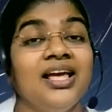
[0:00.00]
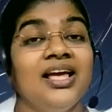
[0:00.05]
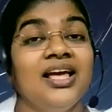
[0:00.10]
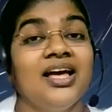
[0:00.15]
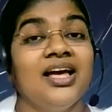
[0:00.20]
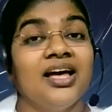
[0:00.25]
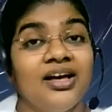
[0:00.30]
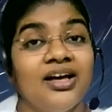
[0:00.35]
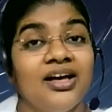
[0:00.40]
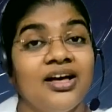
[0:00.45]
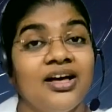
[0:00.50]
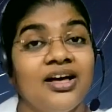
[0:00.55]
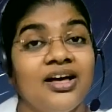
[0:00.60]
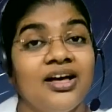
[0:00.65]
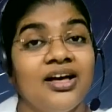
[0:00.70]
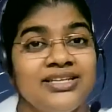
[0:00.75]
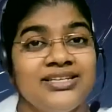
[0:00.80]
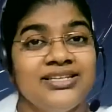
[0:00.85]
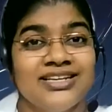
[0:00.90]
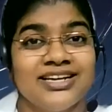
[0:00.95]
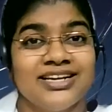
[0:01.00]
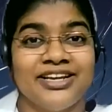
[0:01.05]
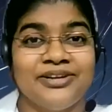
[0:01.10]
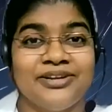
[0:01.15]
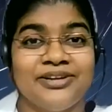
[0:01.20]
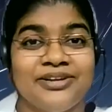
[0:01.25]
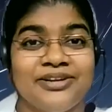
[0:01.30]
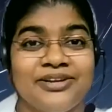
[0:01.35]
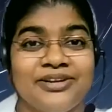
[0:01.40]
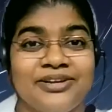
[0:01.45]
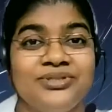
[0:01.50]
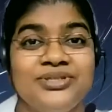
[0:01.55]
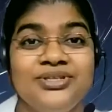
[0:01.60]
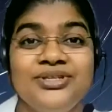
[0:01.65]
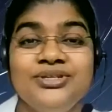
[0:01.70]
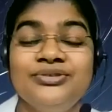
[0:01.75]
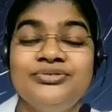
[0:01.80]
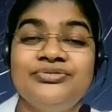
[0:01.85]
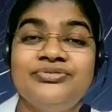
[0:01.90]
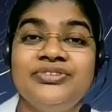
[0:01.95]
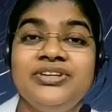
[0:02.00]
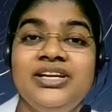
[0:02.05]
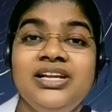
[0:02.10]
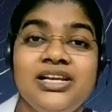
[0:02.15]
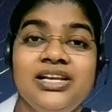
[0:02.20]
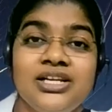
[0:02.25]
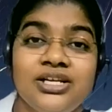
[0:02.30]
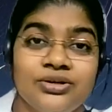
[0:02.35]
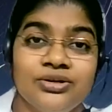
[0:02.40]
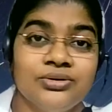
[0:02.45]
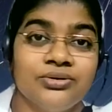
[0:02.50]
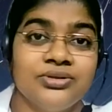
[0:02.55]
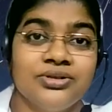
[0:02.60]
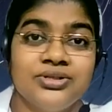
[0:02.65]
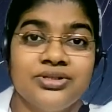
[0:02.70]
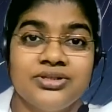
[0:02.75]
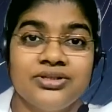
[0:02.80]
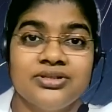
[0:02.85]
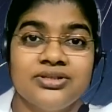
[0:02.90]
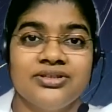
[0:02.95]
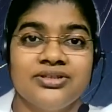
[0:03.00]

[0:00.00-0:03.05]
How many times you feel good,